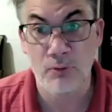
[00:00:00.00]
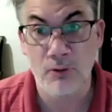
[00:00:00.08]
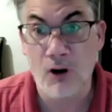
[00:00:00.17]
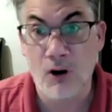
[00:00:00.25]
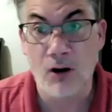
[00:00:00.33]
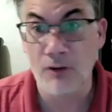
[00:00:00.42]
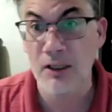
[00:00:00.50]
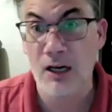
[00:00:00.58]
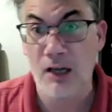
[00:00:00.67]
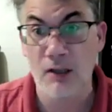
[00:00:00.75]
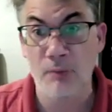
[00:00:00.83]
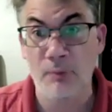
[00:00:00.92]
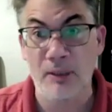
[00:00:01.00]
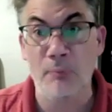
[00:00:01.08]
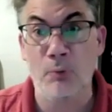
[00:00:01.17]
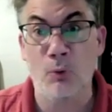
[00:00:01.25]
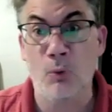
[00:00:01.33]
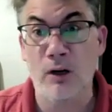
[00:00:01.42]
All the other
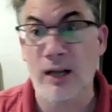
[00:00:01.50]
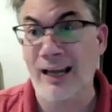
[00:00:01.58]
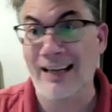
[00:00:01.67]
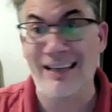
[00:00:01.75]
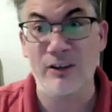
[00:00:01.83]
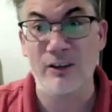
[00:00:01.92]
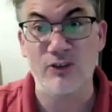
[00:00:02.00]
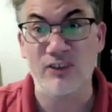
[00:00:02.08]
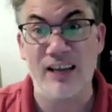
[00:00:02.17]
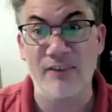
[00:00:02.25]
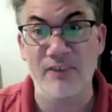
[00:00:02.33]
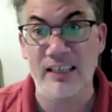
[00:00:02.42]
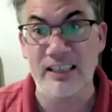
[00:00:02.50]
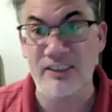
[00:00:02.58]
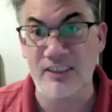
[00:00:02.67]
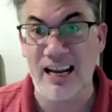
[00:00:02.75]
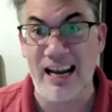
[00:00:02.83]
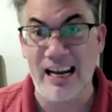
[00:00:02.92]
people were like in their seventies
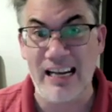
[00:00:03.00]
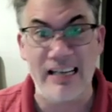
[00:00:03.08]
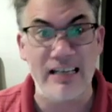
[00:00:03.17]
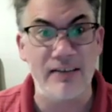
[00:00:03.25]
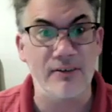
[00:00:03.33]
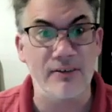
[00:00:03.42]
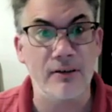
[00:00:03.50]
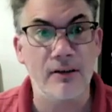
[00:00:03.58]
and eighties,